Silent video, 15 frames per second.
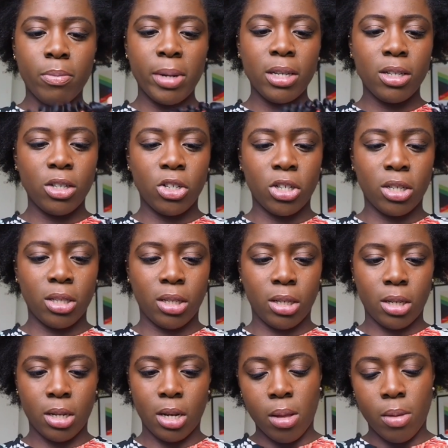meant to
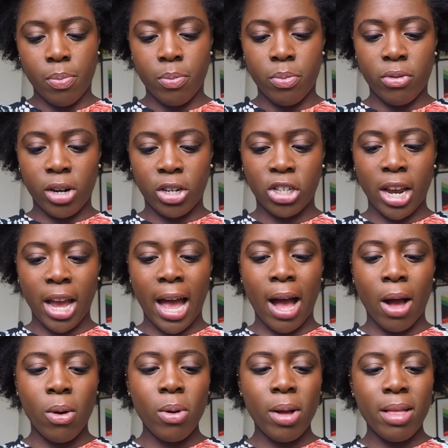just brush it
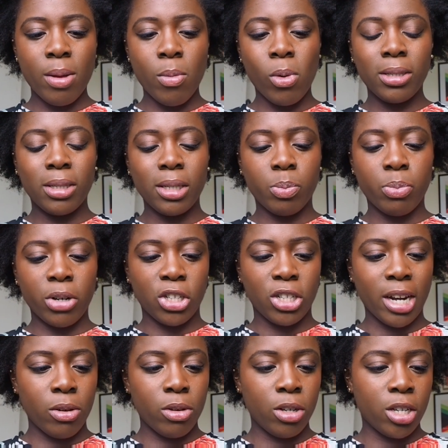out. And then once it's brushed
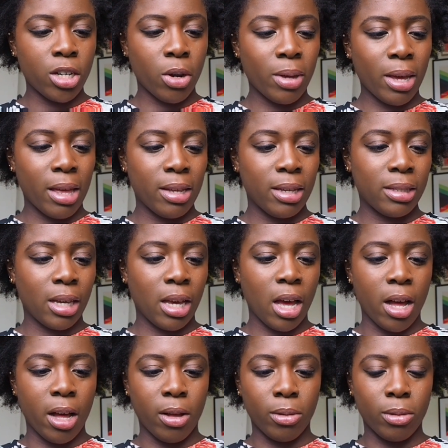out, you don't get these
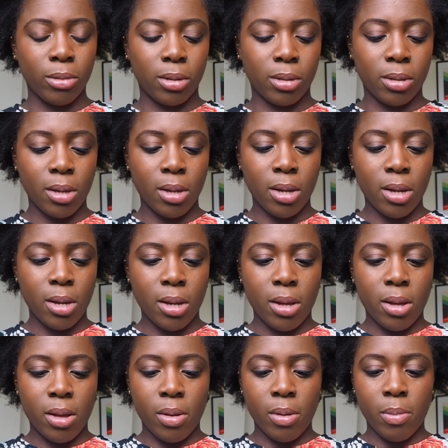curls
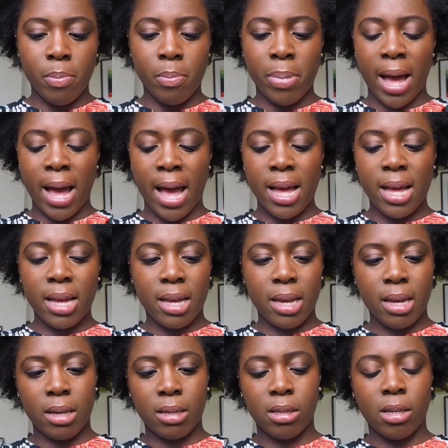back.
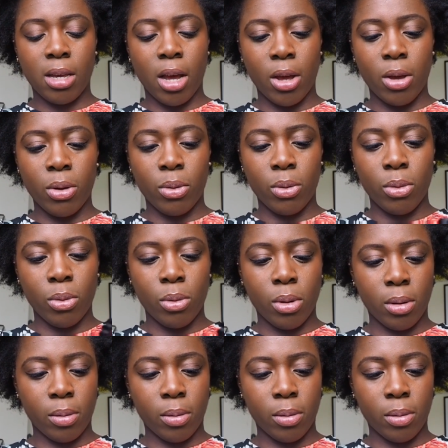So,